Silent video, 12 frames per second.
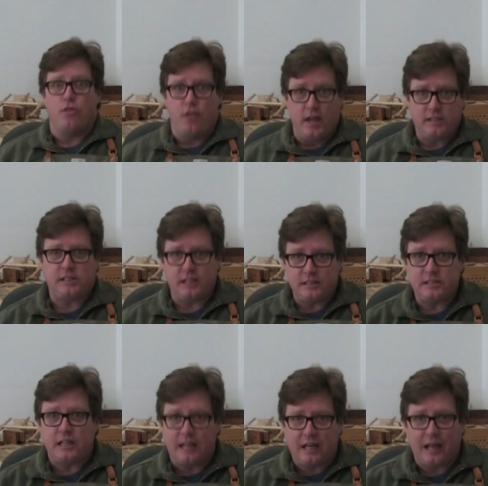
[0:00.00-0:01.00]
this is
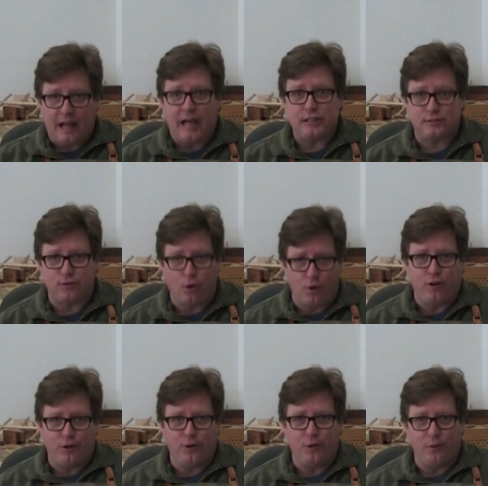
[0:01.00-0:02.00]
the class for
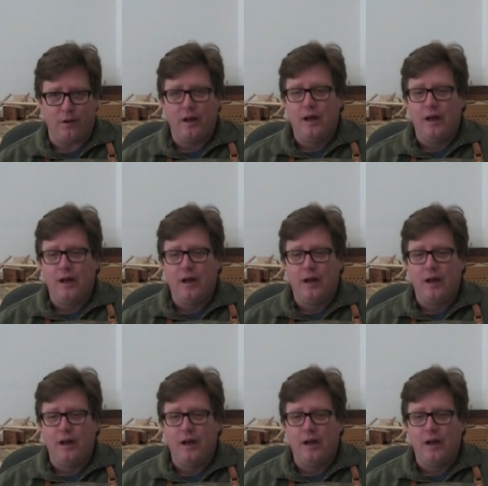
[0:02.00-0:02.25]
you.